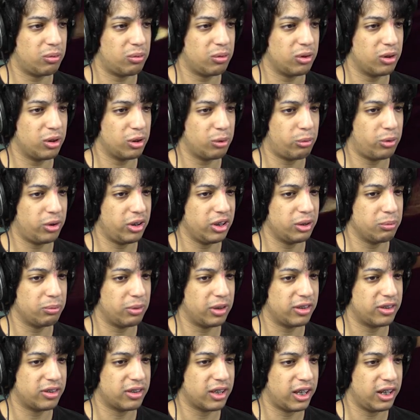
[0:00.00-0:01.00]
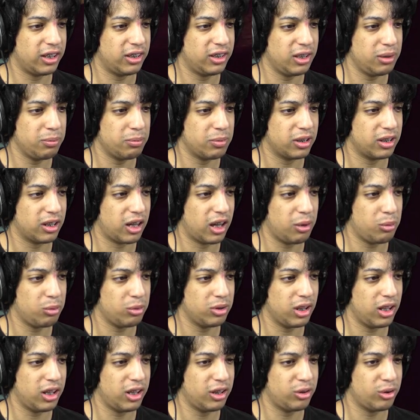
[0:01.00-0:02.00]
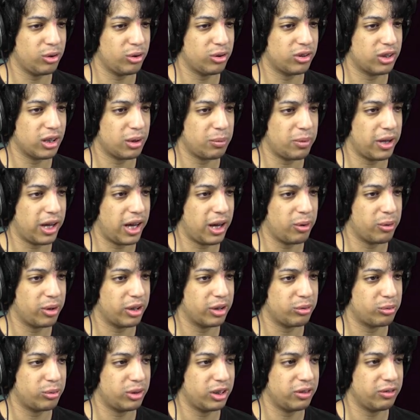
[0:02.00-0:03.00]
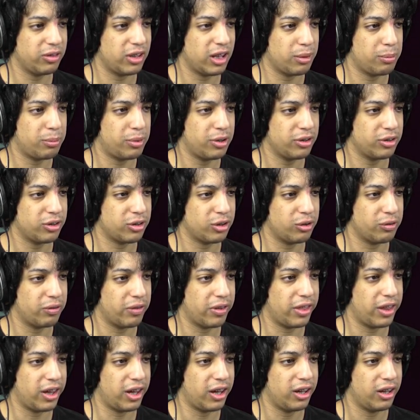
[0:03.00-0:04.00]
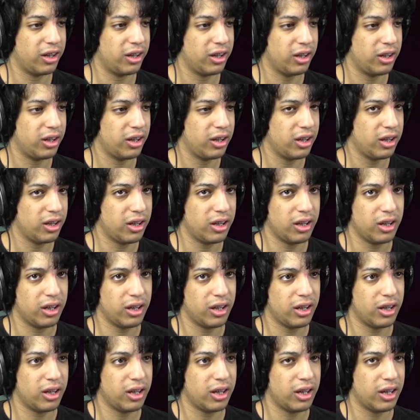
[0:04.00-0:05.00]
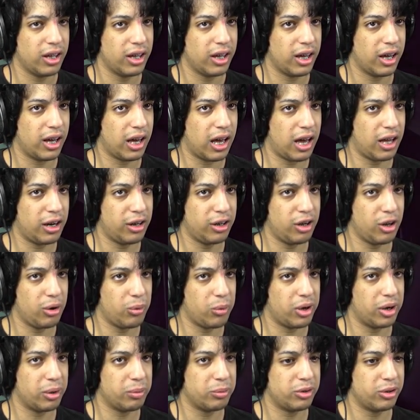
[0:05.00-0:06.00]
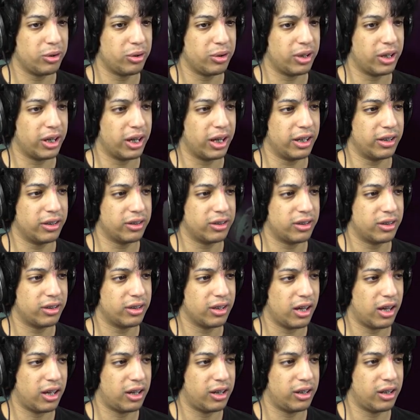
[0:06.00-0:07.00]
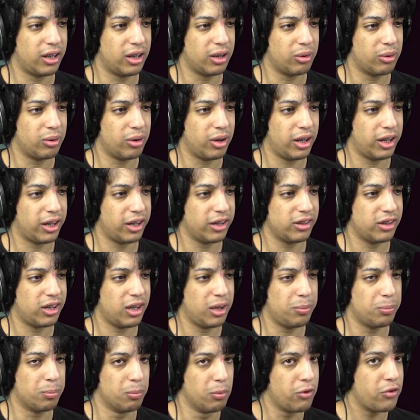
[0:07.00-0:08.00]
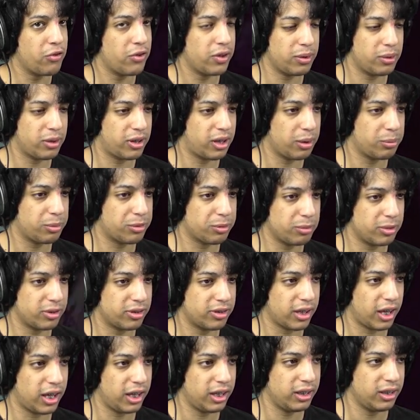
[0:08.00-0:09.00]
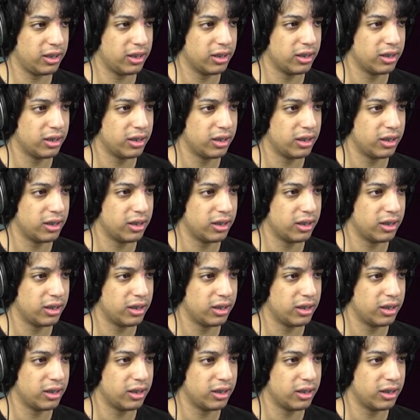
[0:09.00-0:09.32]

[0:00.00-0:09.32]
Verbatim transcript: lowering my sanity, but I would like to somehow get rid of that person over there. I don't know what I'm doing, guys. I don't know. I guess keep moving keeps me sane.